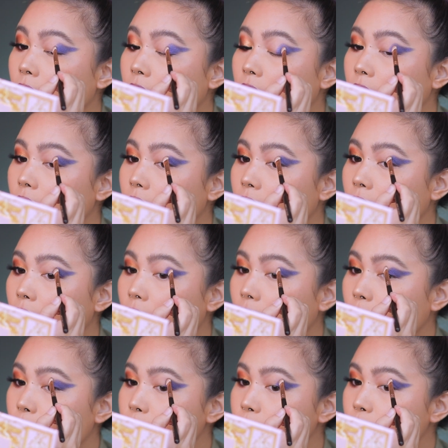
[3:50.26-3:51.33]
And then
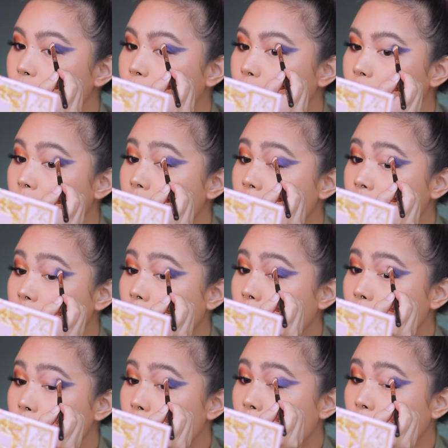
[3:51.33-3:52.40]
off to the
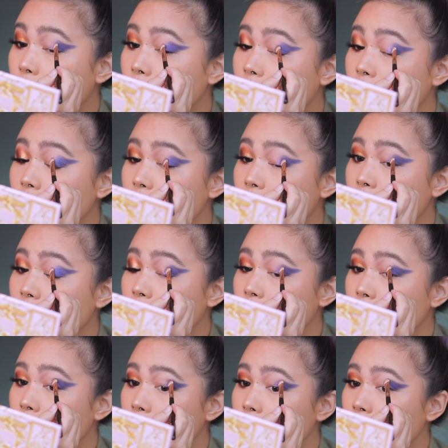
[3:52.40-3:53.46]
center.
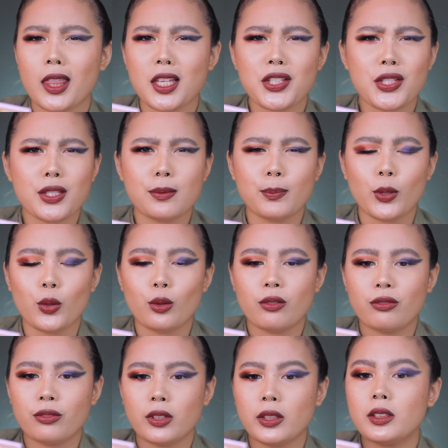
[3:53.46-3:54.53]
This is
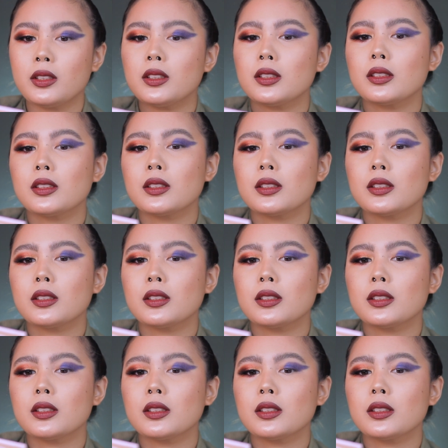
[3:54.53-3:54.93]
beautiful.